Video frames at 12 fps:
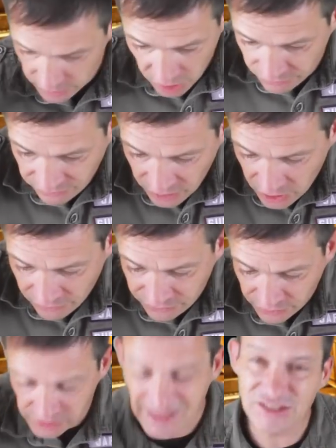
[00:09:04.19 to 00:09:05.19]

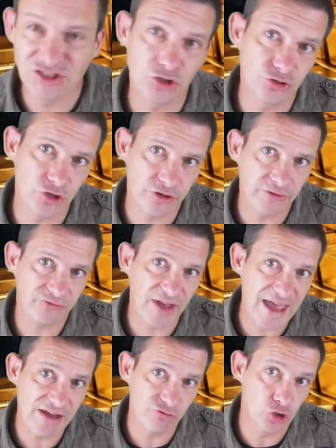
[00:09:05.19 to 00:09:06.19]
the legendary
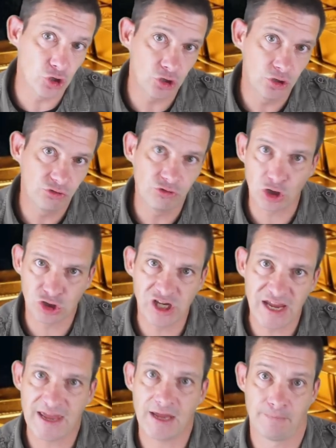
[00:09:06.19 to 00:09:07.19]
pharaoh,
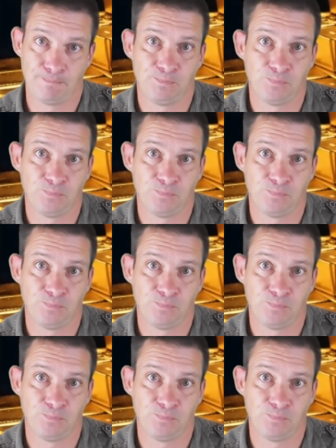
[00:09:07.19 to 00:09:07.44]
Rocher.